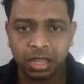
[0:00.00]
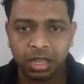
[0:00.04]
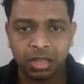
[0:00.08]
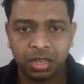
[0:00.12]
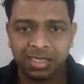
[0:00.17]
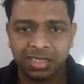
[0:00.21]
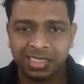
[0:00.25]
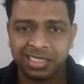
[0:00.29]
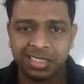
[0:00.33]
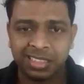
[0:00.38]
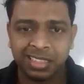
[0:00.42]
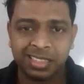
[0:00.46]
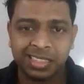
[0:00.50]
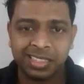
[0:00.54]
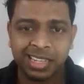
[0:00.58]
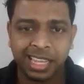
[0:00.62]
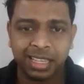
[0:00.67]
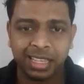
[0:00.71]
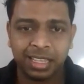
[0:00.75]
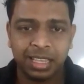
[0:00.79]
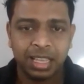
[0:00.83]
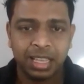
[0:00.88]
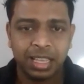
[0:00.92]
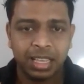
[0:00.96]
It's
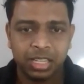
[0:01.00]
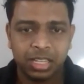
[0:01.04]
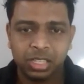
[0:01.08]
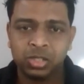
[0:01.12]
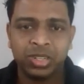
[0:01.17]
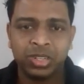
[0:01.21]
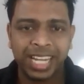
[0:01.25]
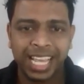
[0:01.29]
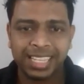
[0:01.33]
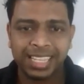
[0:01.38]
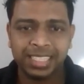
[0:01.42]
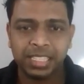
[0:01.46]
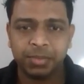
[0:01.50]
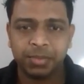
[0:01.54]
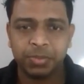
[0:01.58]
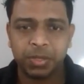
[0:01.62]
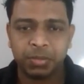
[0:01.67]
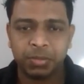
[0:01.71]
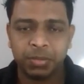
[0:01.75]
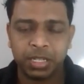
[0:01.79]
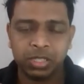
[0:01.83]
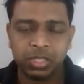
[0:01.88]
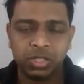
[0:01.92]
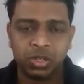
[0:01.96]
like, it's not
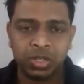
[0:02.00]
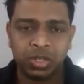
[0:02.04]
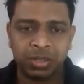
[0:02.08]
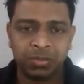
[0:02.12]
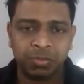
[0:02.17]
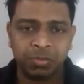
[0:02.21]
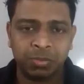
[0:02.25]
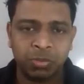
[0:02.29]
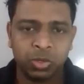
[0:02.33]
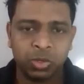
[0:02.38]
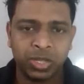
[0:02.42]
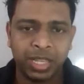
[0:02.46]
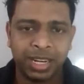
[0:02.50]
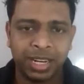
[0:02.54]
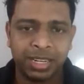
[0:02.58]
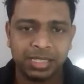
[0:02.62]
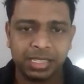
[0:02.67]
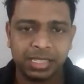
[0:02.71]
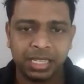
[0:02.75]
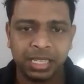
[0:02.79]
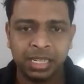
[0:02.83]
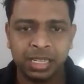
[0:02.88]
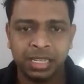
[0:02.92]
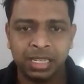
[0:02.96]
acceptable. It's not more than a
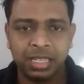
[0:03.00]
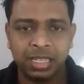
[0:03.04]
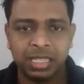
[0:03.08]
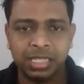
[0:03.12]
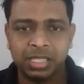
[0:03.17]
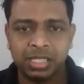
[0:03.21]
sin.